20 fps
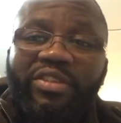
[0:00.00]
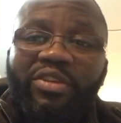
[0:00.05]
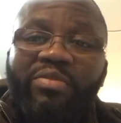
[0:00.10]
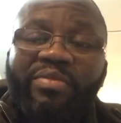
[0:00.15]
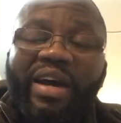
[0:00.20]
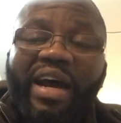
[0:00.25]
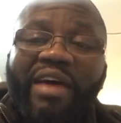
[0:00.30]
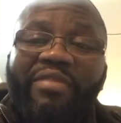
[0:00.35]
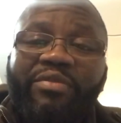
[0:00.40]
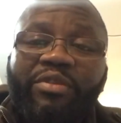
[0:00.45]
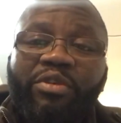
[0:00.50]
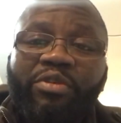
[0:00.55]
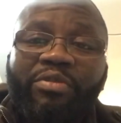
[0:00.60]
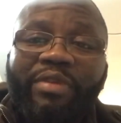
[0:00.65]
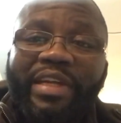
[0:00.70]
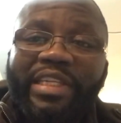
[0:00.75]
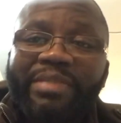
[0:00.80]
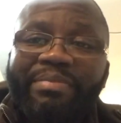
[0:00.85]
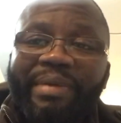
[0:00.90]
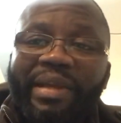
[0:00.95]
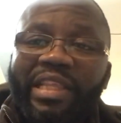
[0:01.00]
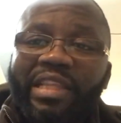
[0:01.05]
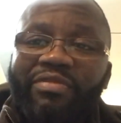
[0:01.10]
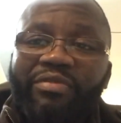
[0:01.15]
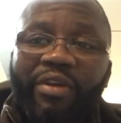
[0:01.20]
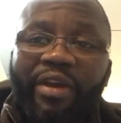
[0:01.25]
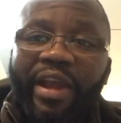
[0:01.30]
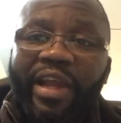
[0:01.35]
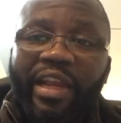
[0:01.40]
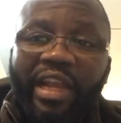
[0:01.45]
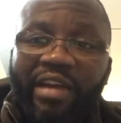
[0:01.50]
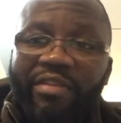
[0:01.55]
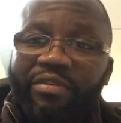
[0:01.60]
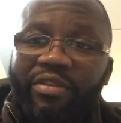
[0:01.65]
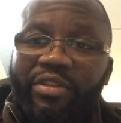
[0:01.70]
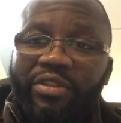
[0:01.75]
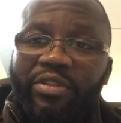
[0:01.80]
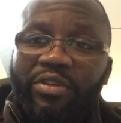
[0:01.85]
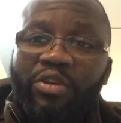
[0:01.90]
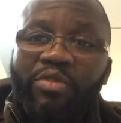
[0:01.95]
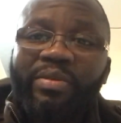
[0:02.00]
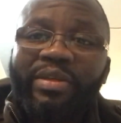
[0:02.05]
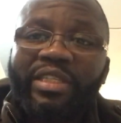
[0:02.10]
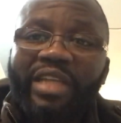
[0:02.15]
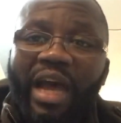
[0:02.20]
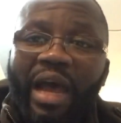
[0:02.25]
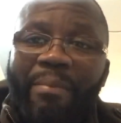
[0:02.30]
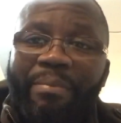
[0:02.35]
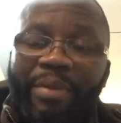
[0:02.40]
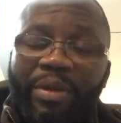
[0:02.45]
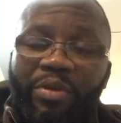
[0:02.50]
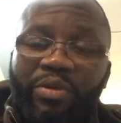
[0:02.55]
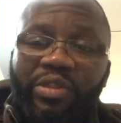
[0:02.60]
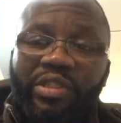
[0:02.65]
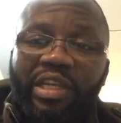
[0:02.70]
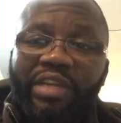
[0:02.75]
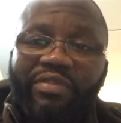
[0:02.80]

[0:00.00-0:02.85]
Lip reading: Uber have no respect for any of us. Uber's abusive.